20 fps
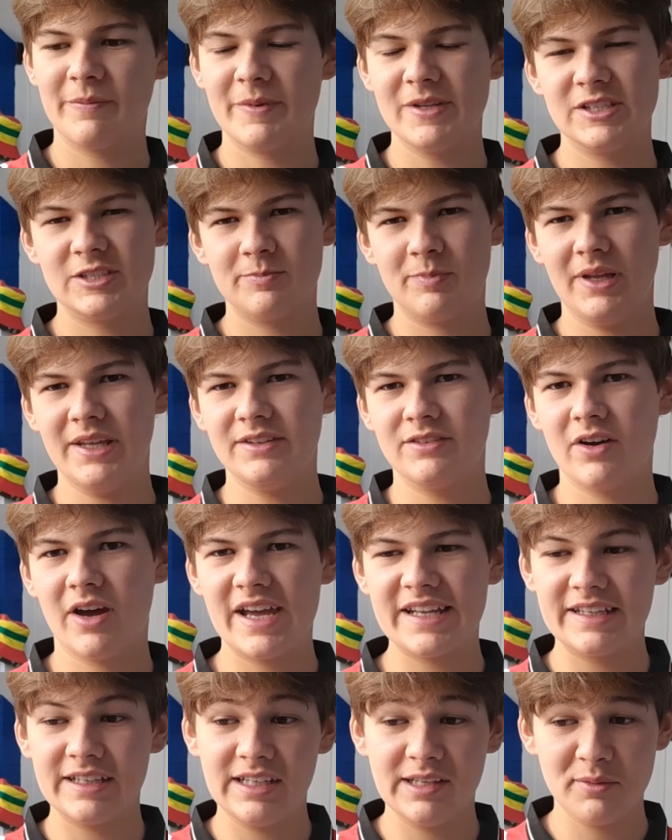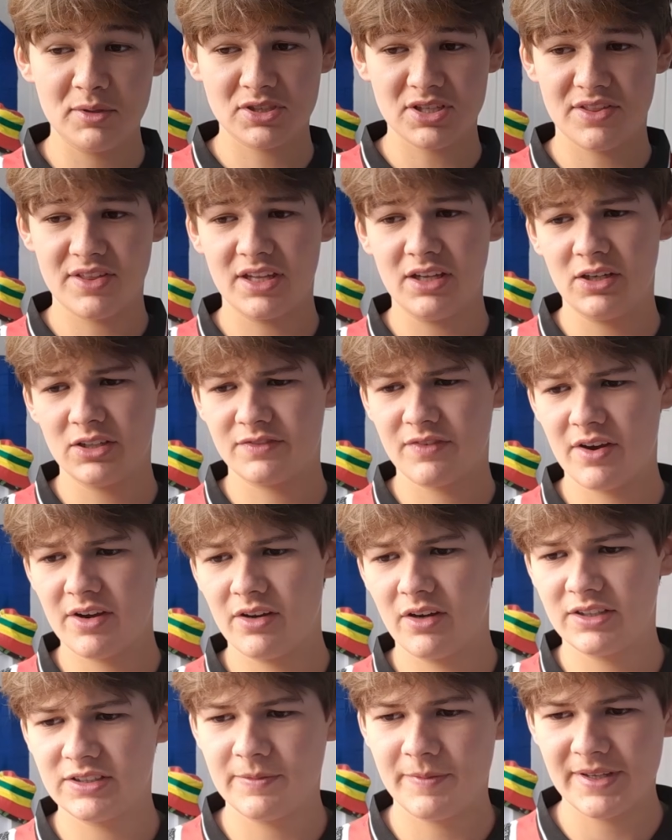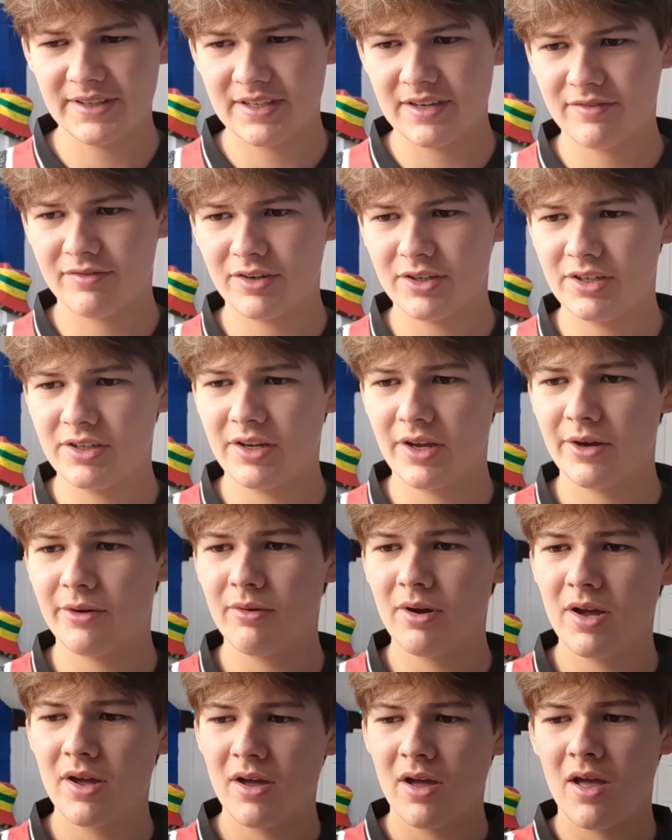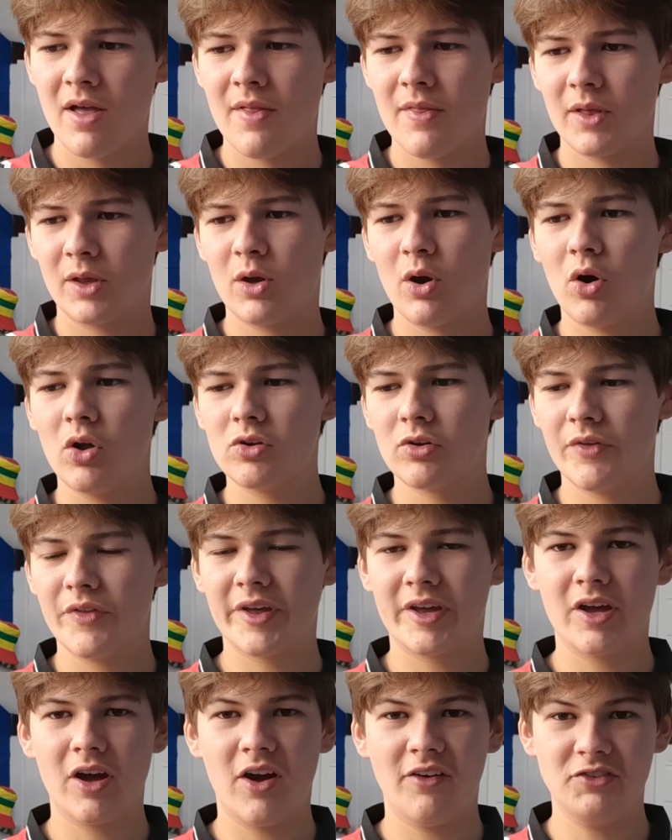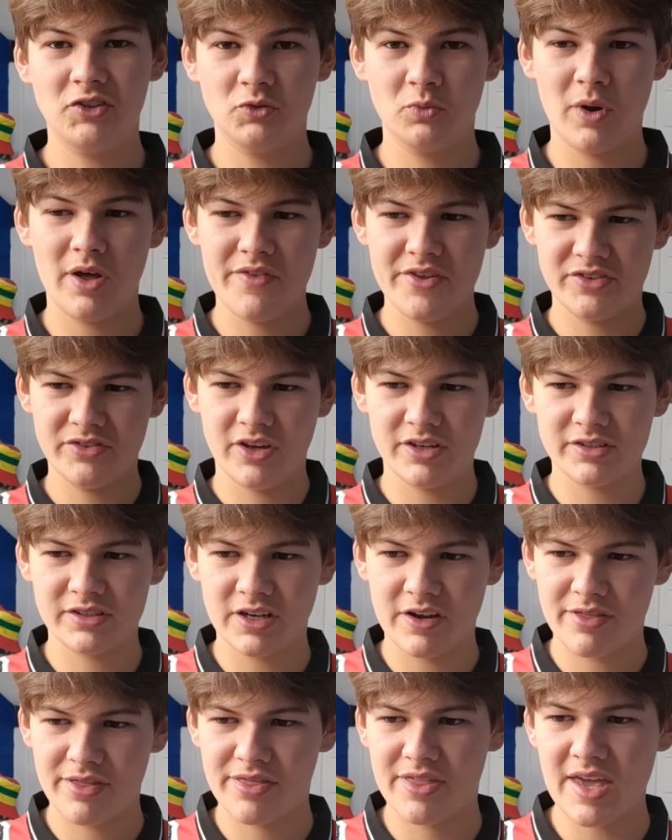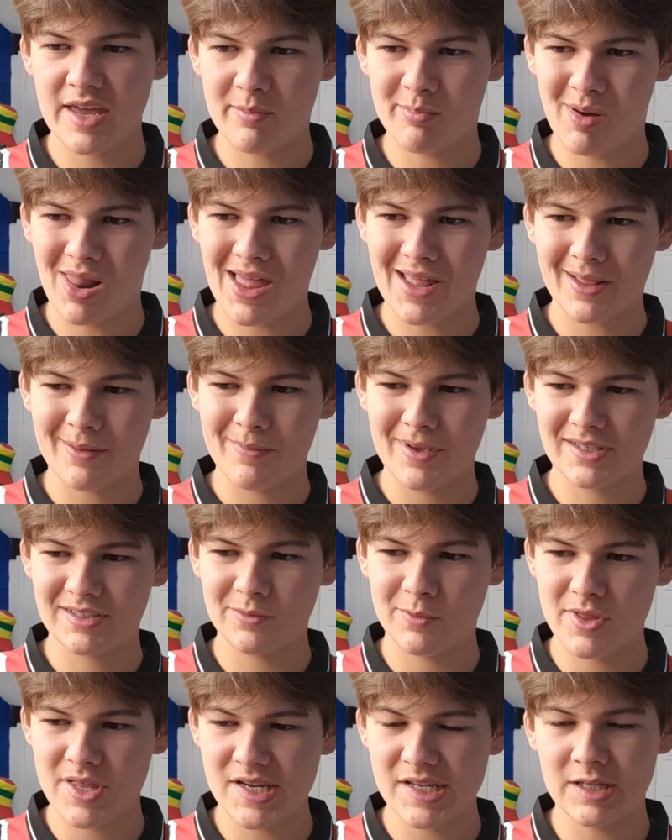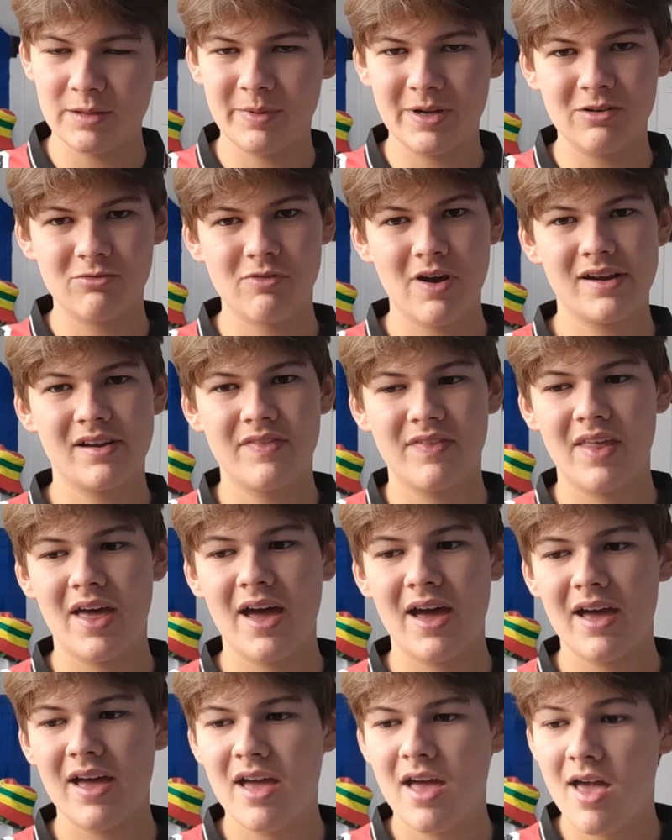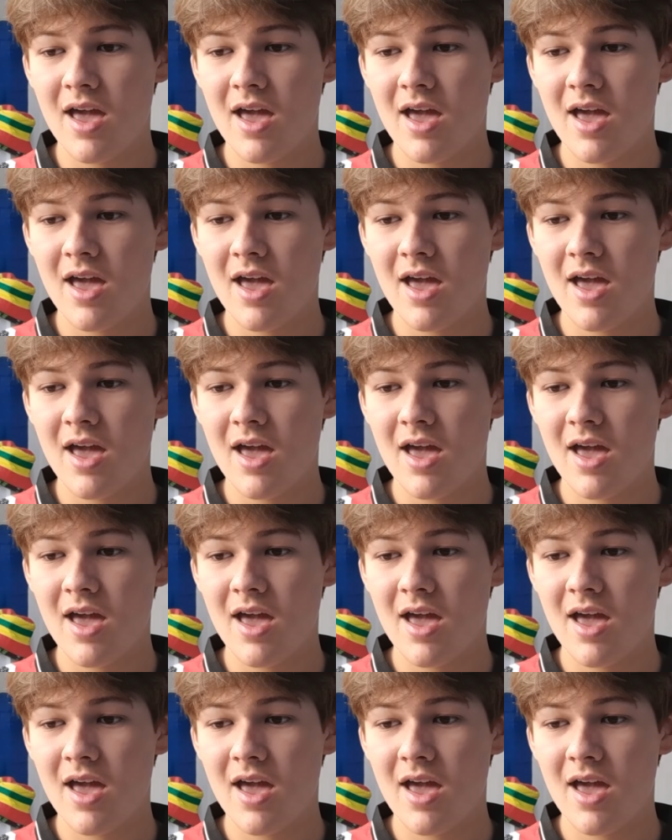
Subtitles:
been split diagonally, which I think looks very nice, a bit different, The collar and the cuffs as well, this nice kind of thick black mixing with a little bit of red in there.